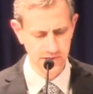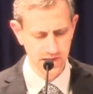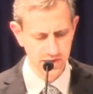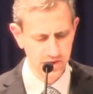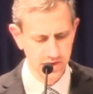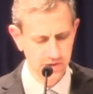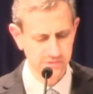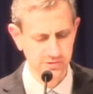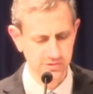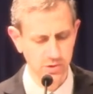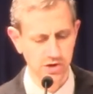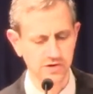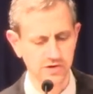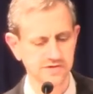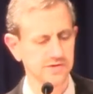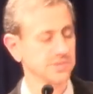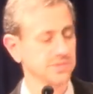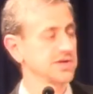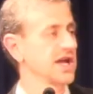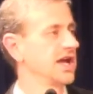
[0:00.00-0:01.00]
So, what are
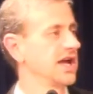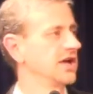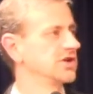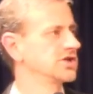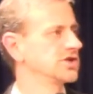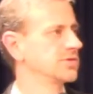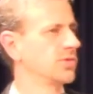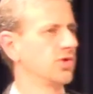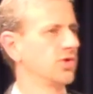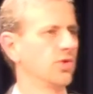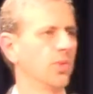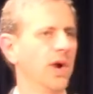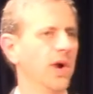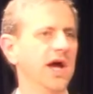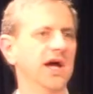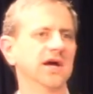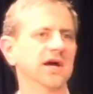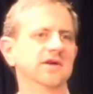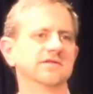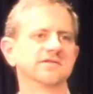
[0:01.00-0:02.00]
some tangible
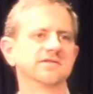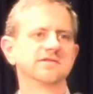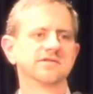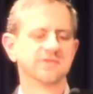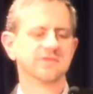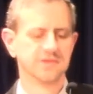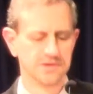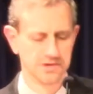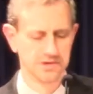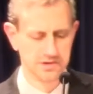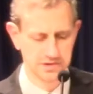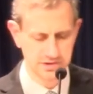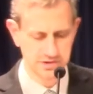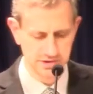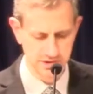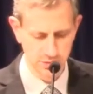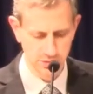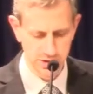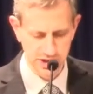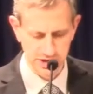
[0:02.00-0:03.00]
ways
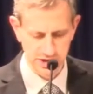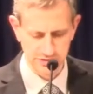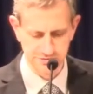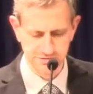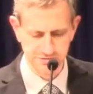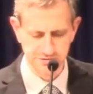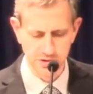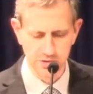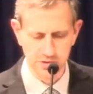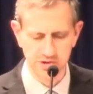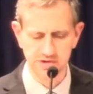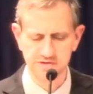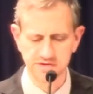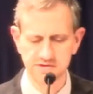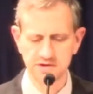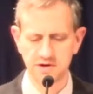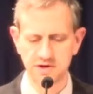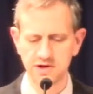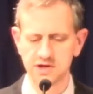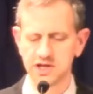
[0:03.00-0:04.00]
that we can focus
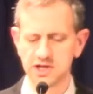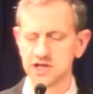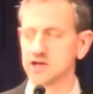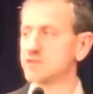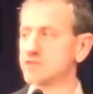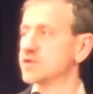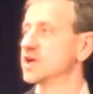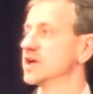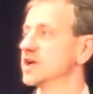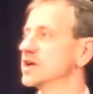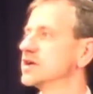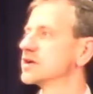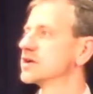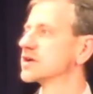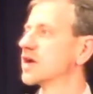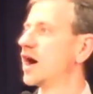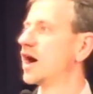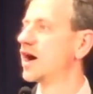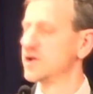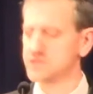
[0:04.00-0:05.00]
on giving
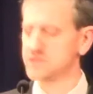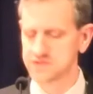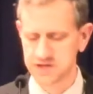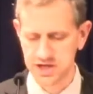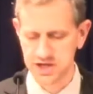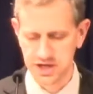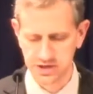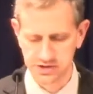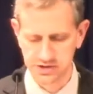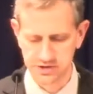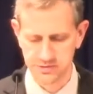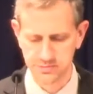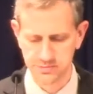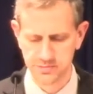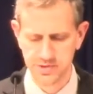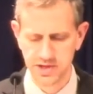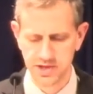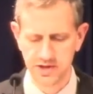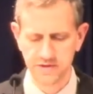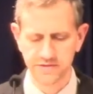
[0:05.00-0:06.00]
God's kingdom
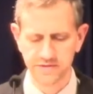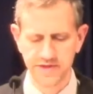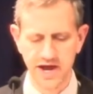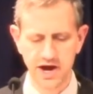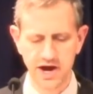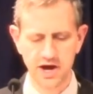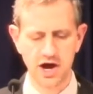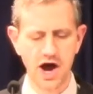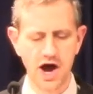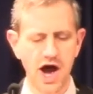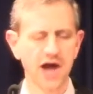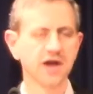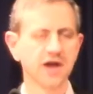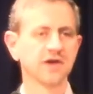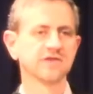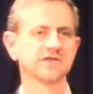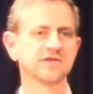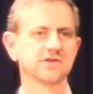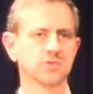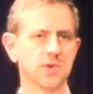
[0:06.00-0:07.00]
that
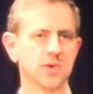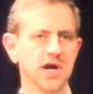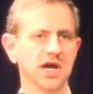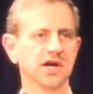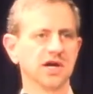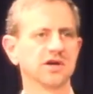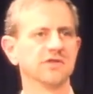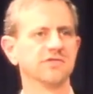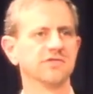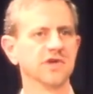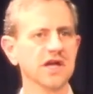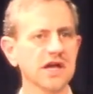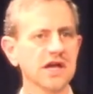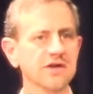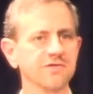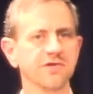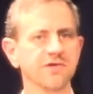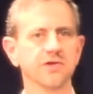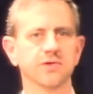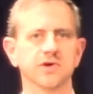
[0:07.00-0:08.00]
highest rank of
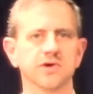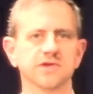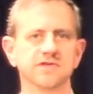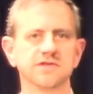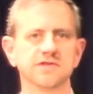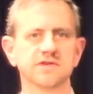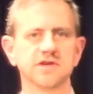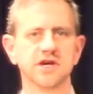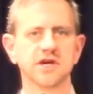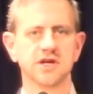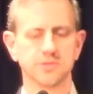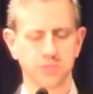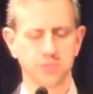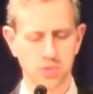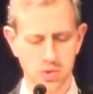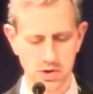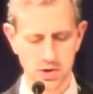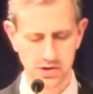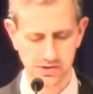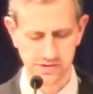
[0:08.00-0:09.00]
influence and
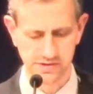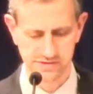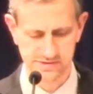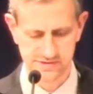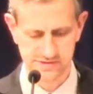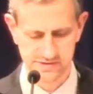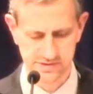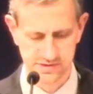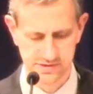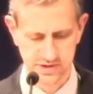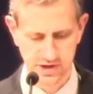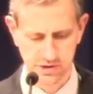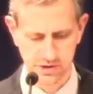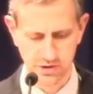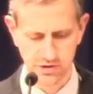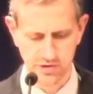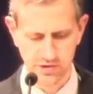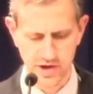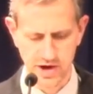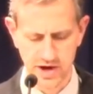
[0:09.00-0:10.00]
importance in our
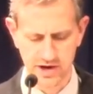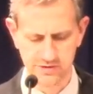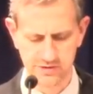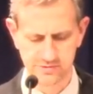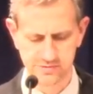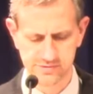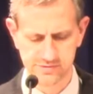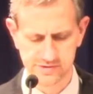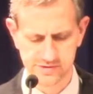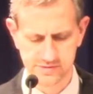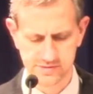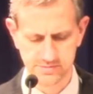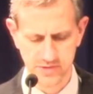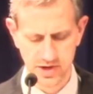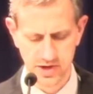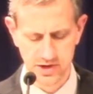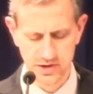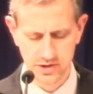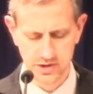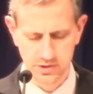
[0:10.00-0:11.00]
lives?
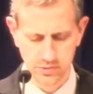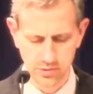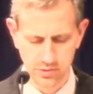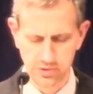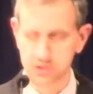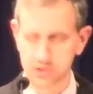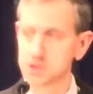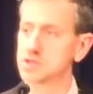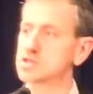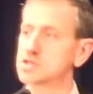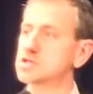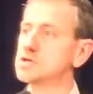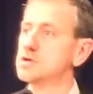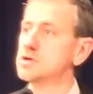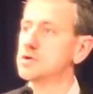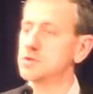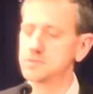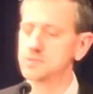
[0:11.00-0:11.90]
We'll look at two.